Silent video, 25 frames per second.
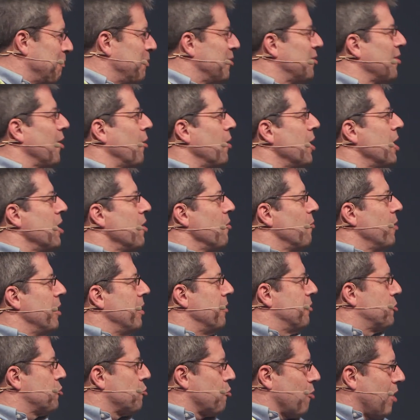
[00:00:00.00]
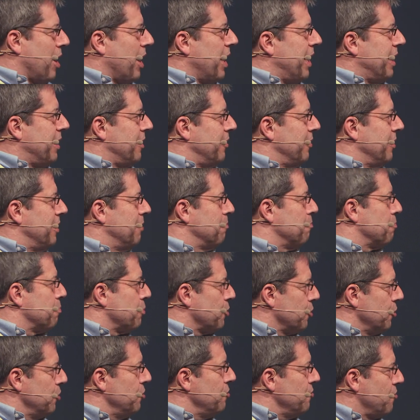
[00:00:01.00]
So we try to
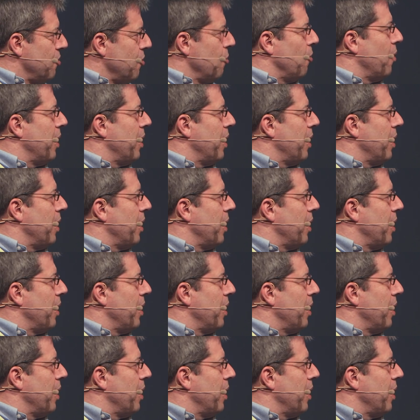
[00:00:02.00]
improve the